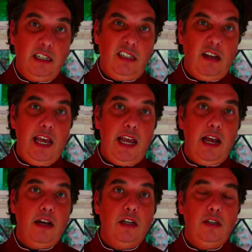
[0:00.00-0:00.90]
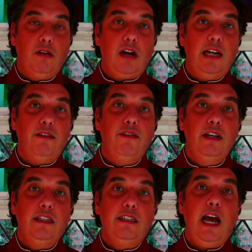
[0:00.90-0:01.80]
So here you're kind of
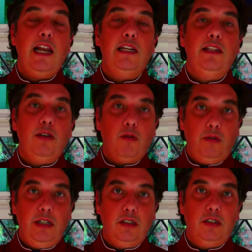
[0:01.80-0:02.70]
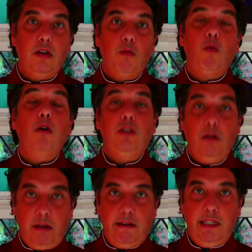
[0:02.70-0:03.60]
telling the audience what
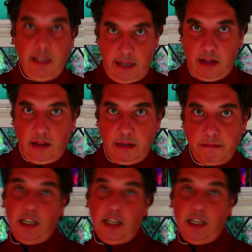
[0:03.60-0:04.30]
you're going to tell them.